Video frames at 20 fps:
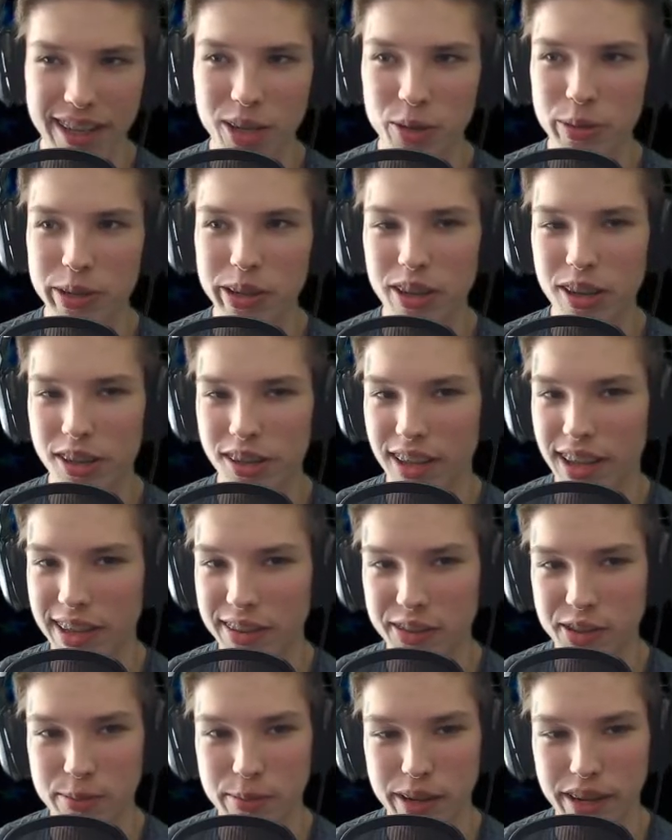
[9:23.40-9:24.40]
And here we are,
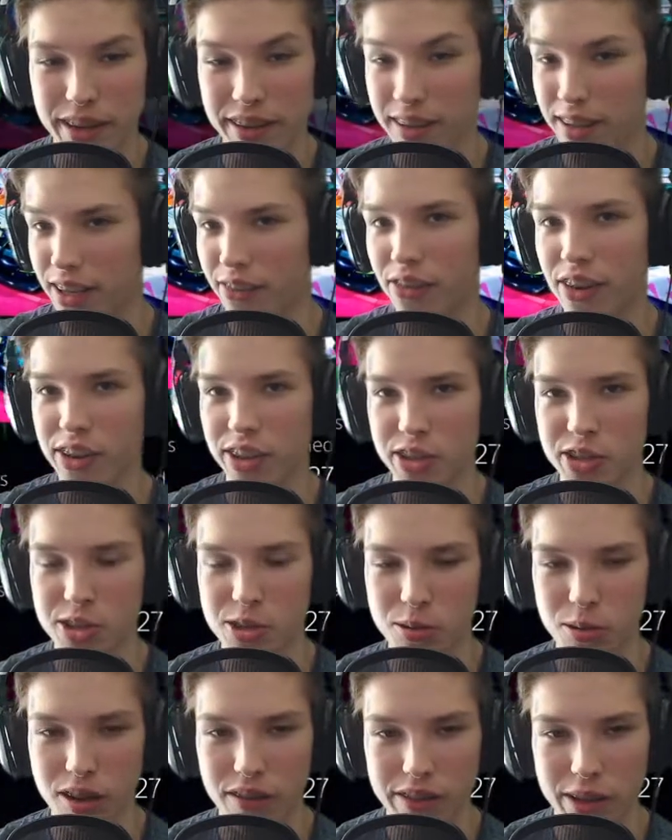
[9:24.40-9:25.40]
the last 2 minutes, and they
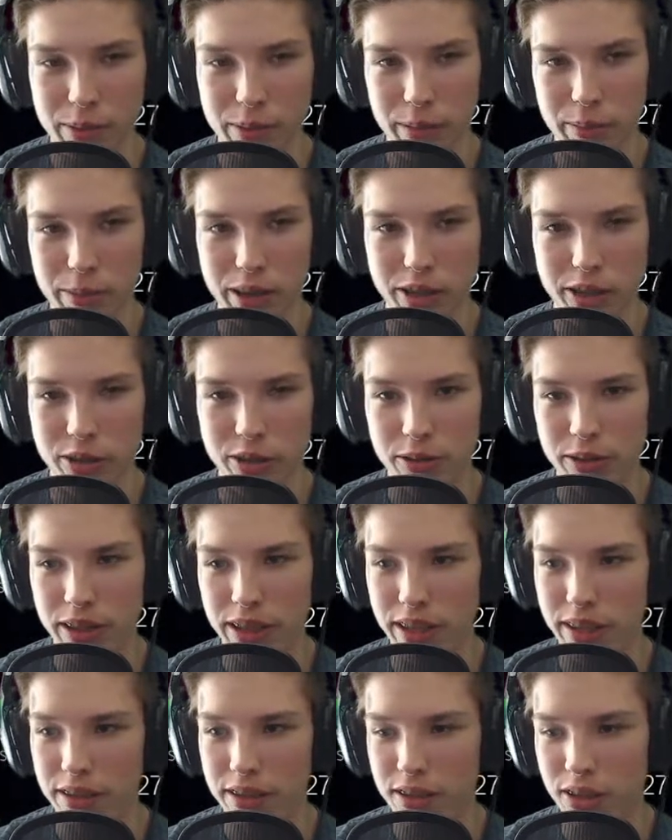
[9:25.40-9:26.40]
finally show off the main
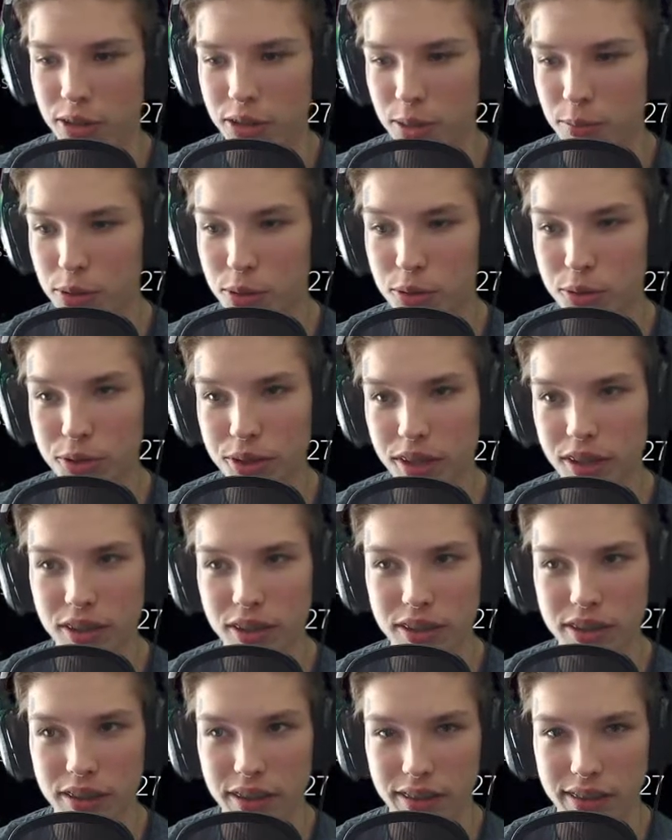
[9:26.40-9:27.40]
menu, and lo and
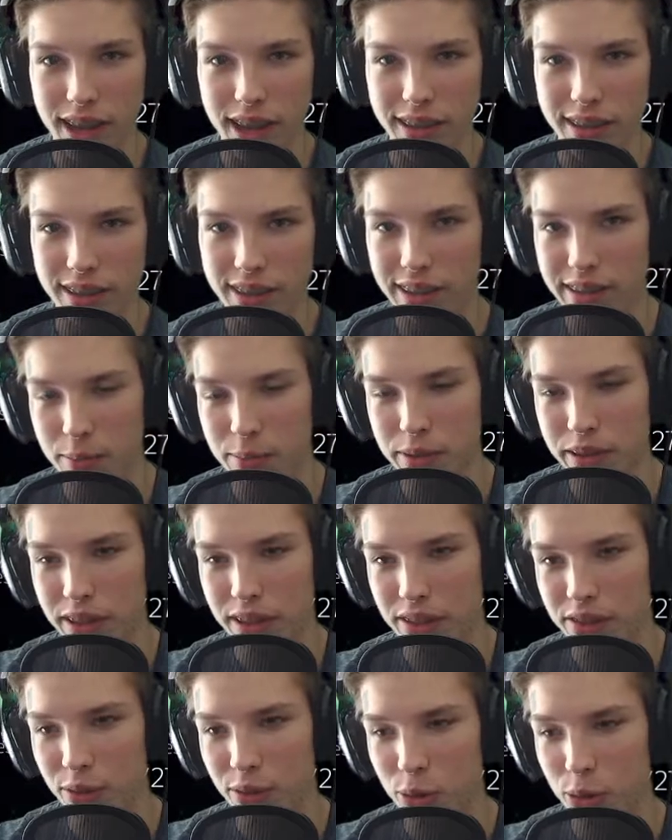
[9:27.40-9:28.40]
behold, it looks exactly like
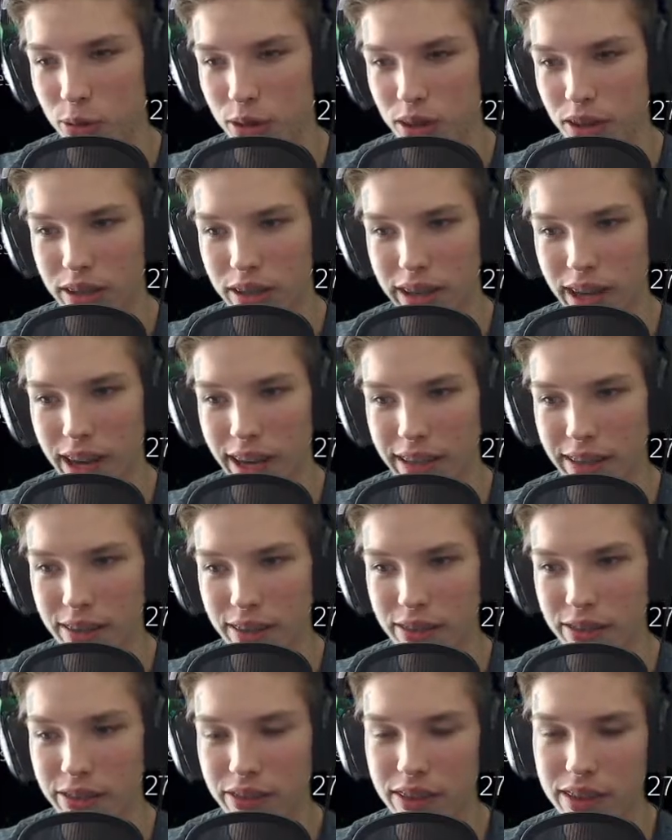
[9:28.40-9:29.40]
the PS4,
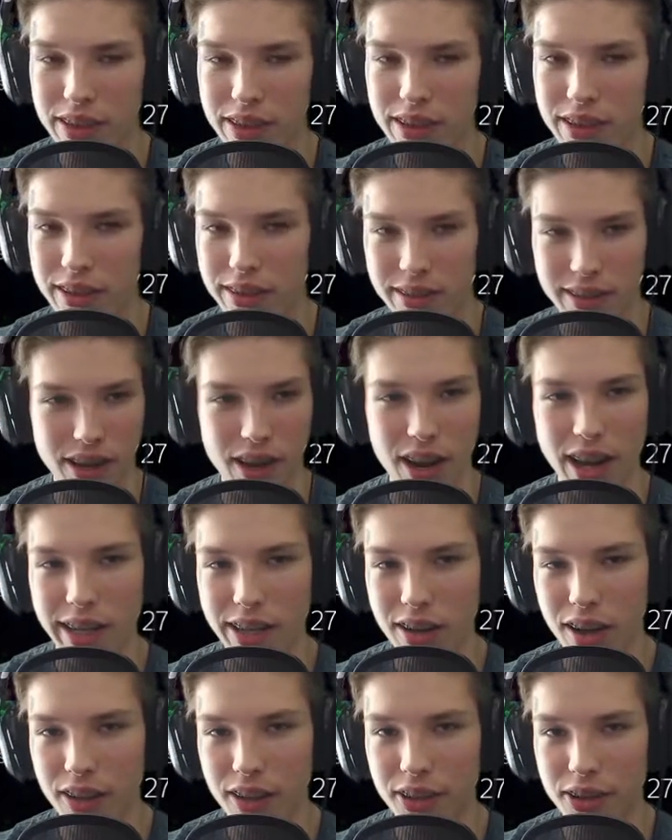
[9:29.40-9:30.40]
kind of.
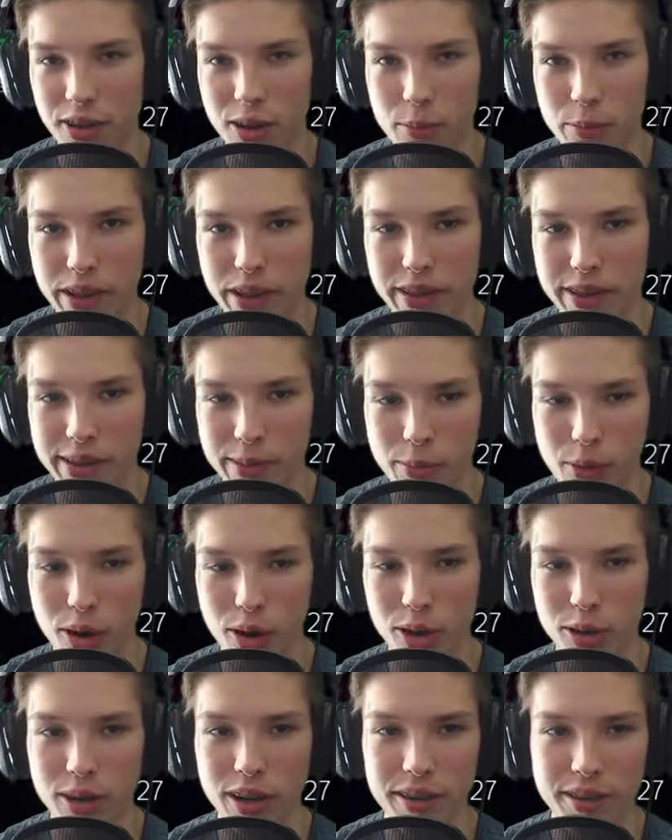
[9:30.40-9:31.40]
The icons are a bit
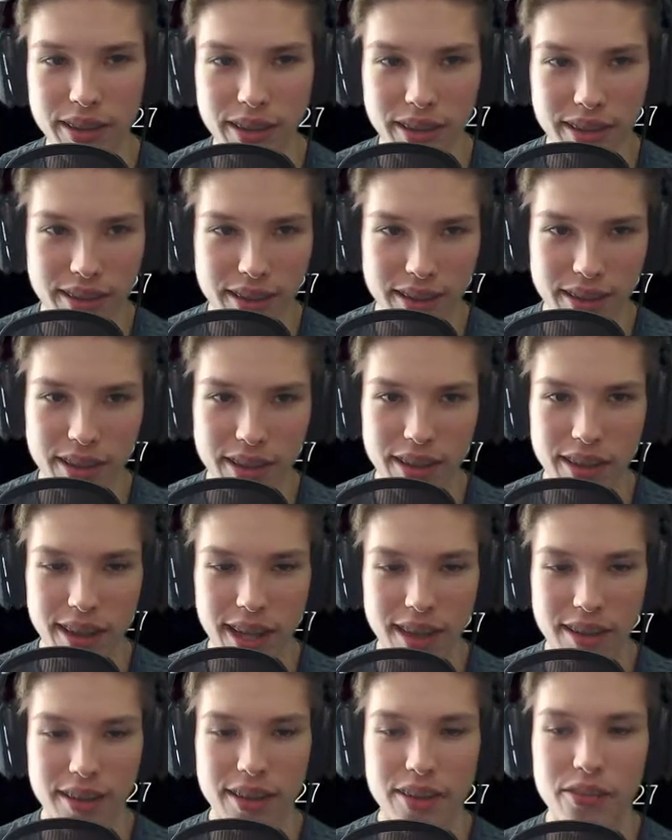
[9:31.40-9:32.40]
smaller, as you can
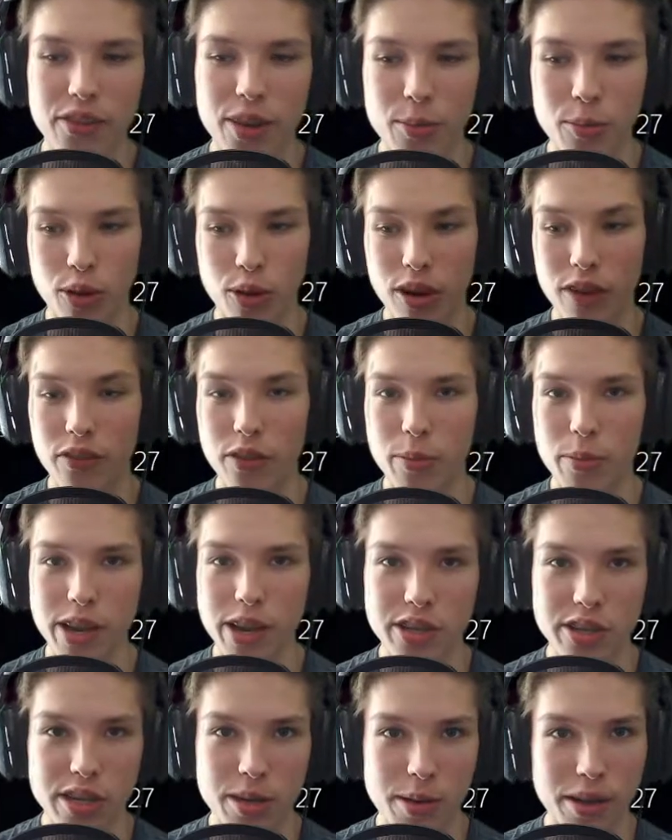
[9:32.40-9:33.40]
see. That's to fit more
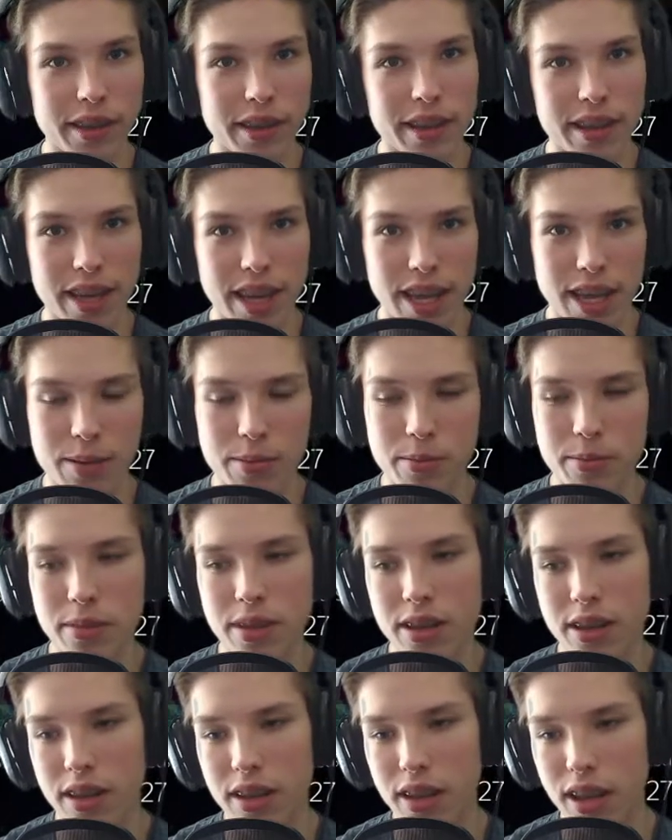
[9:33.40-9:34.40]
information about the
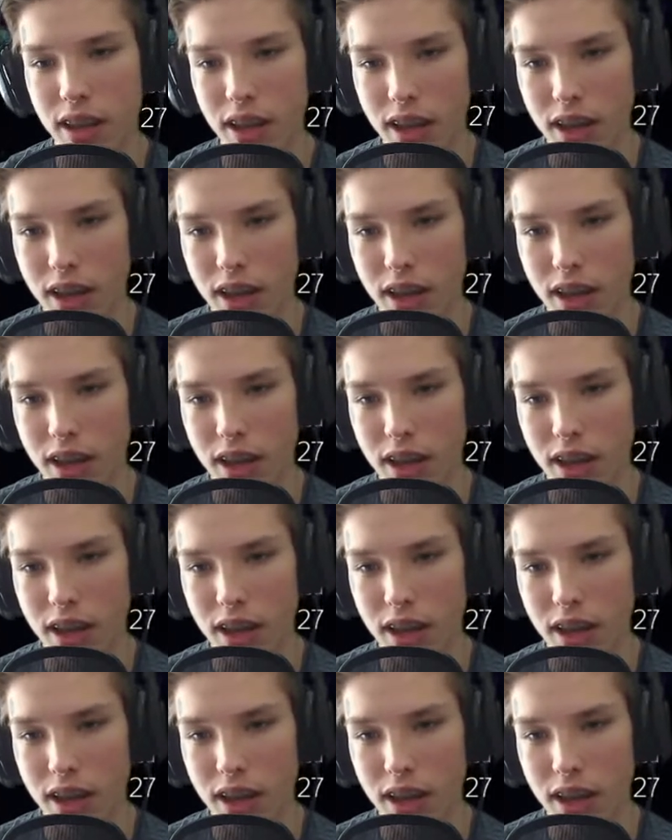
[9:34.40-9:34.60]
game.